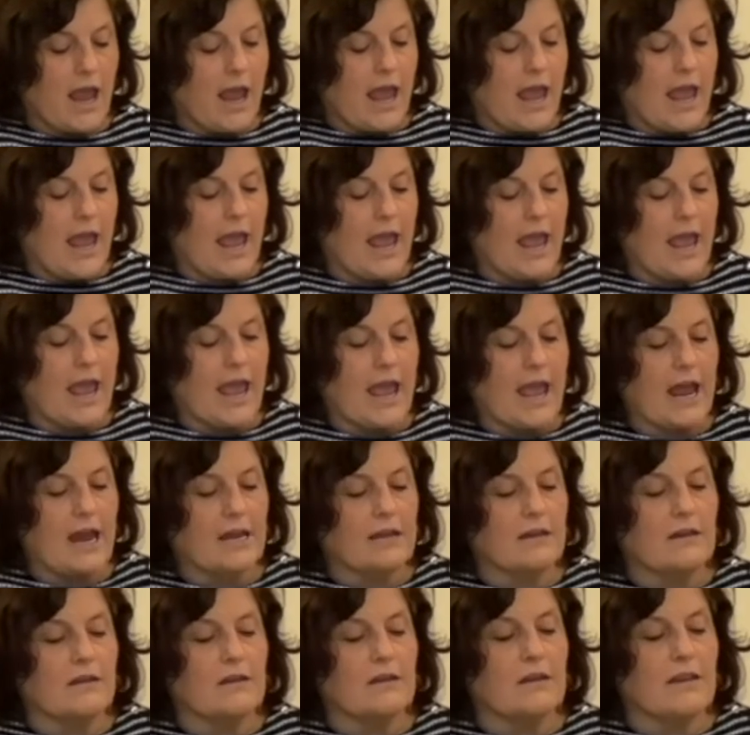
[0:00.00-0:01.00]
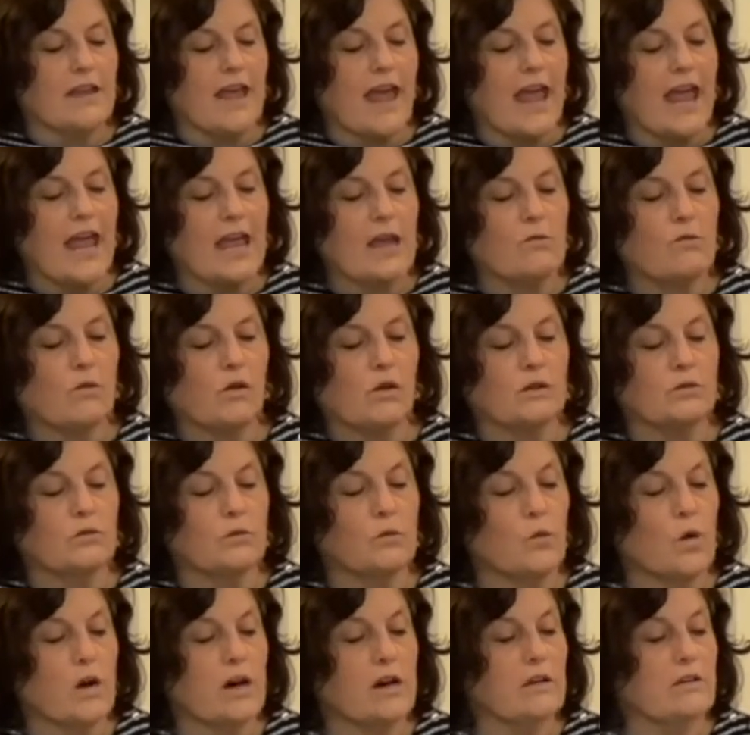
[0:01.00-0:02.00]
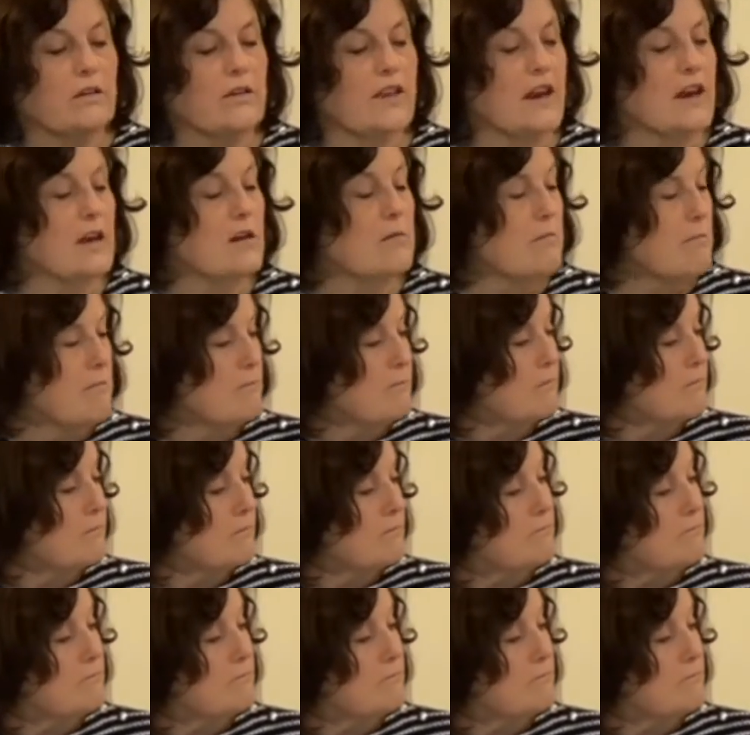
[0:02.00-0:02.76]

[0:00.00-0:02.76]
And they will work their